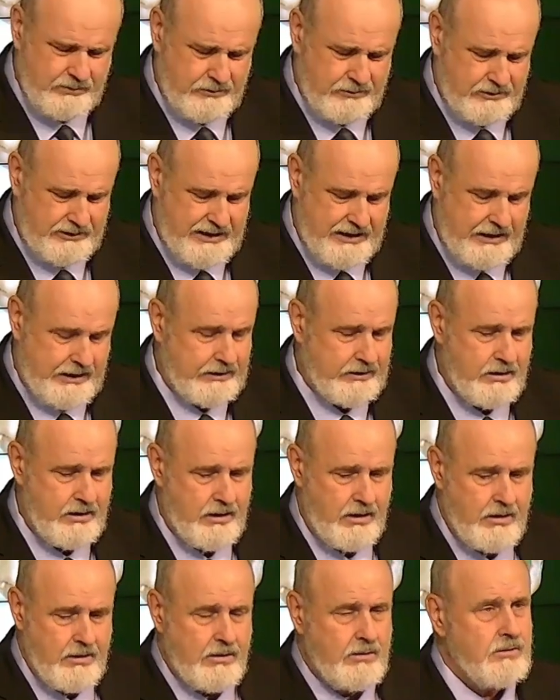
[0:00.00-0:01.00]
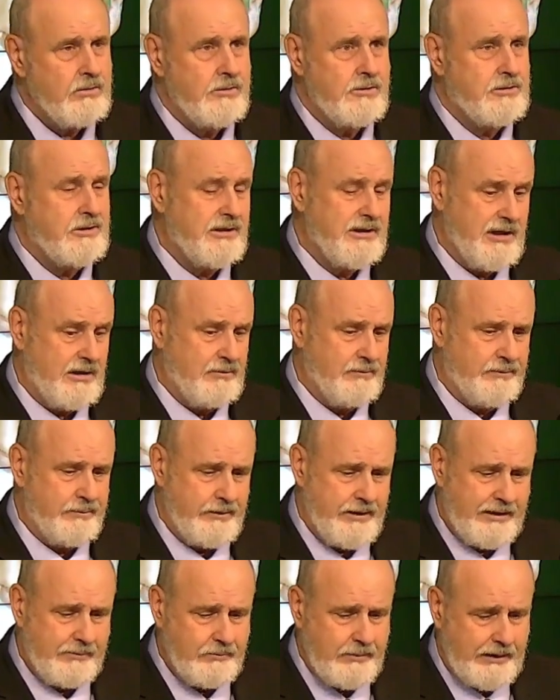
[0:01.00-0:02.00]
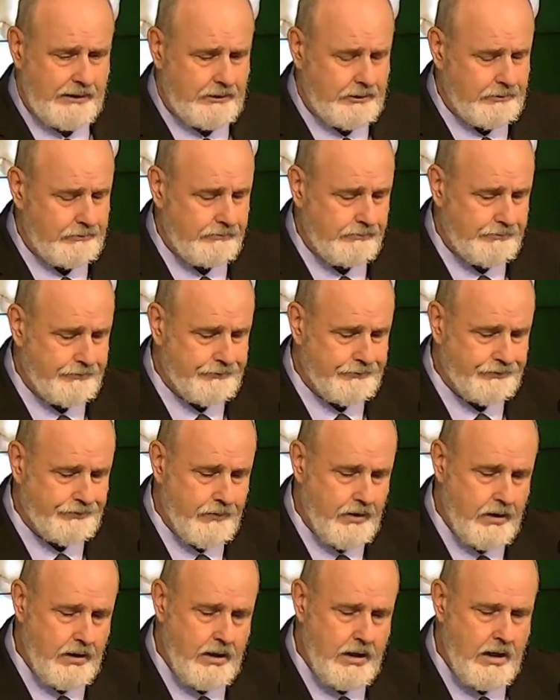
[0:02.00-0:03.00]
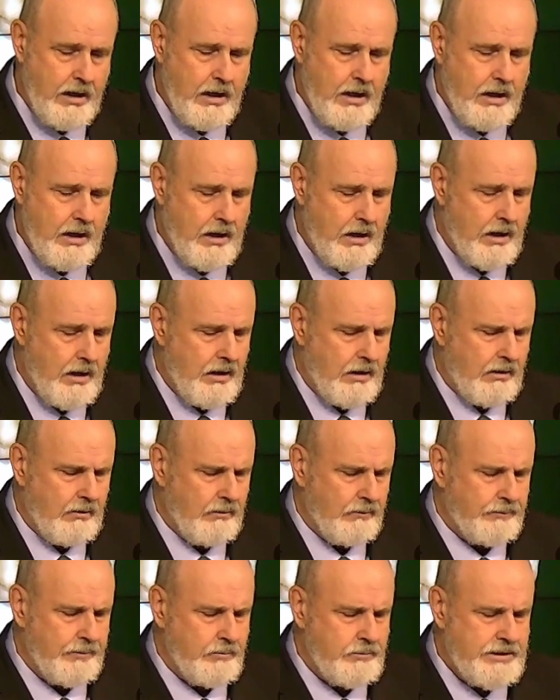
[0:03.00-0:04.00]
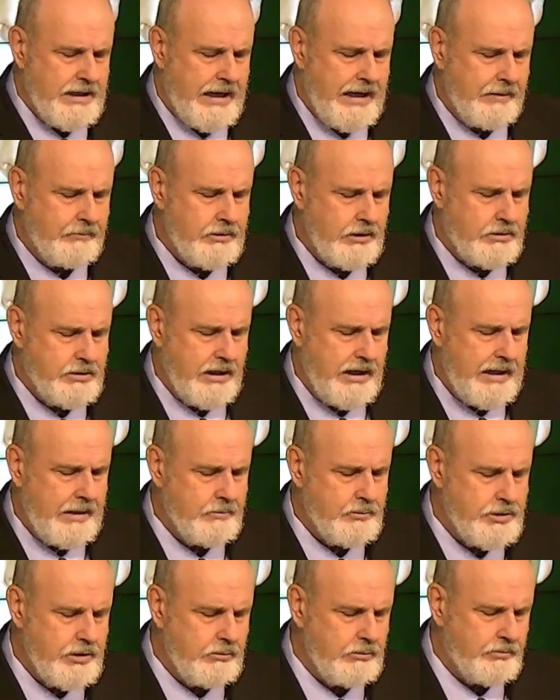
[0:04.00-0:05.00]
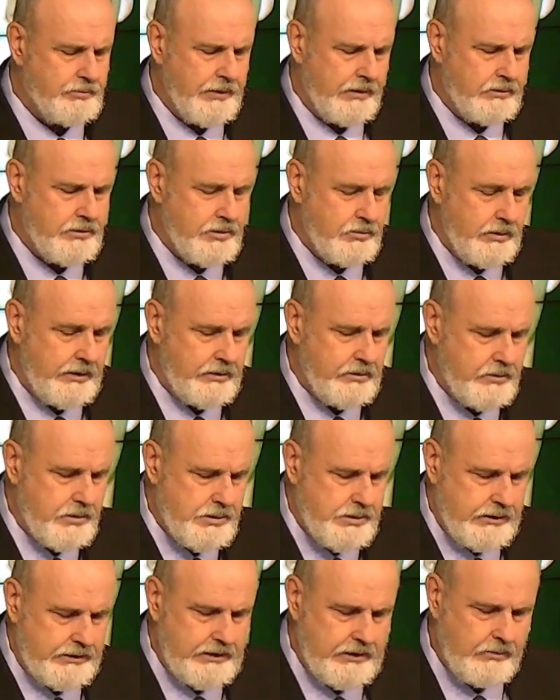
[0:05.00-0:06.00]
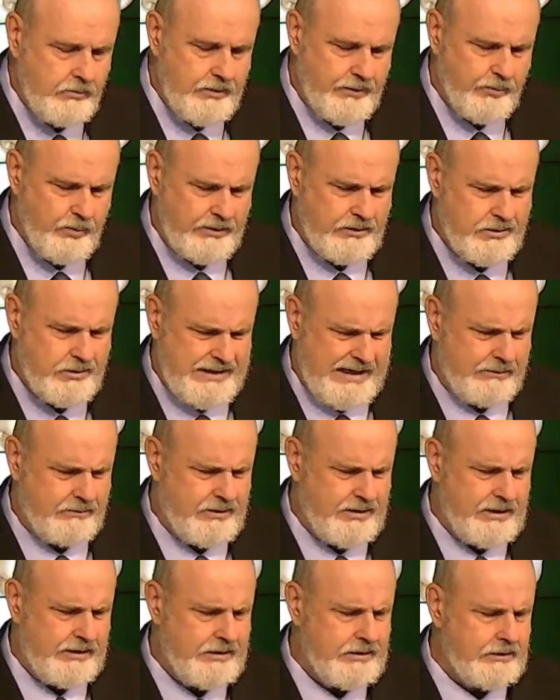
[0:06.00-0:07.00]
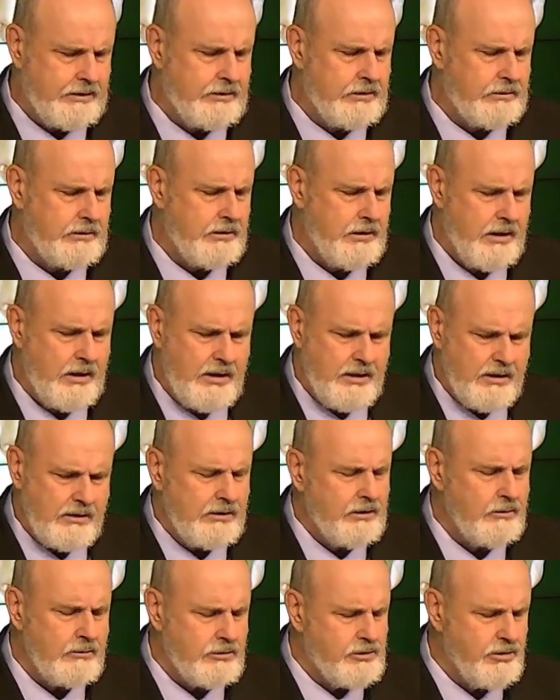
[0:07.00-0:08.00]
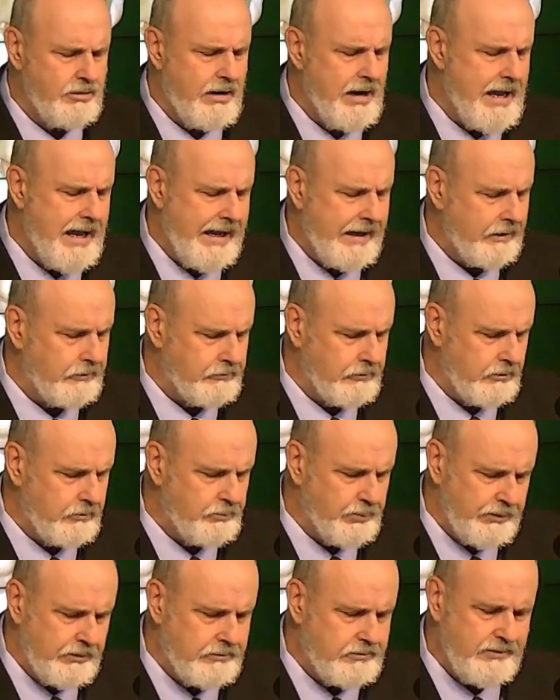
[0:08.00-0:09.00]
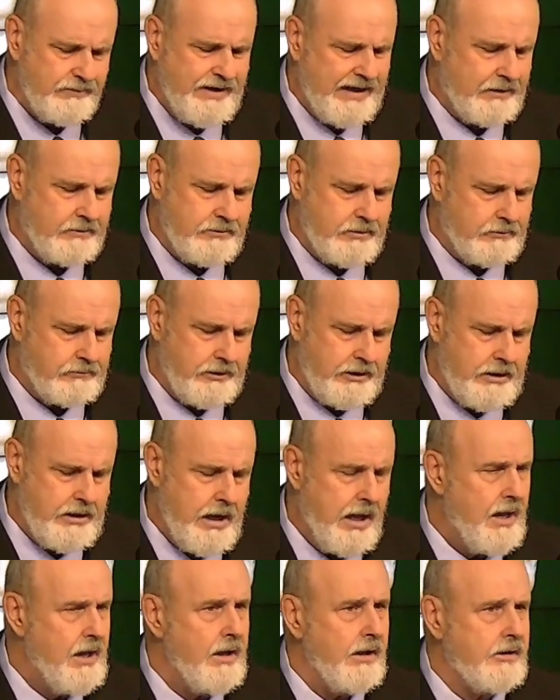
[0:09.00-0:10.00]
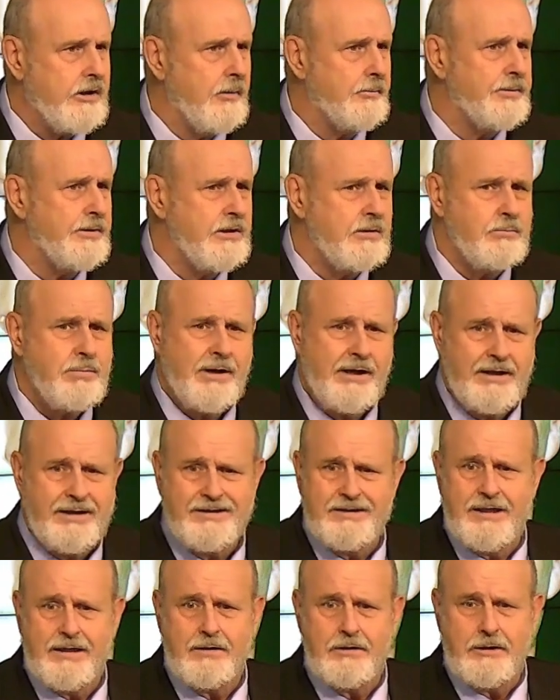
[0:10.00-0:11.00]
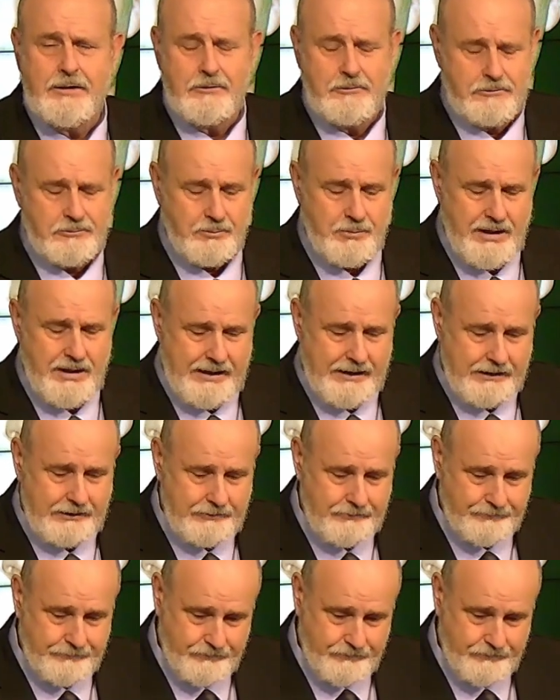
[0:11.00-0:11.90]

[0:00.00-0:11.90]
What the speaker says: saying, or singing for that matter. From time to time, she would punctuate her singing with what sounded like a little cries or bursts of ecstasy, accompanied by a giggling smile.